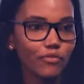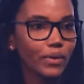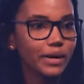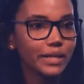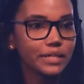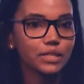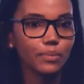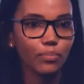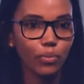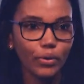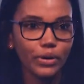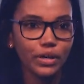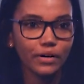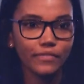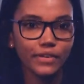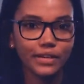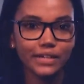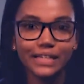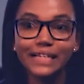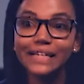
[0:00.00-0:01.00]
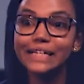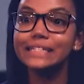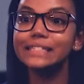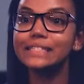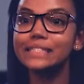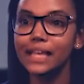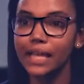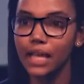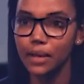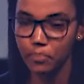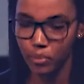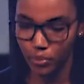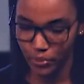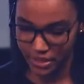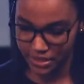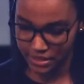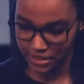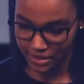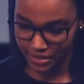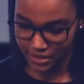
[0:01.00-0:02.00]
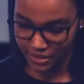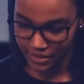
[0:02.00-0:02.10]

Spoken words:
What is the point of it? Is there a point?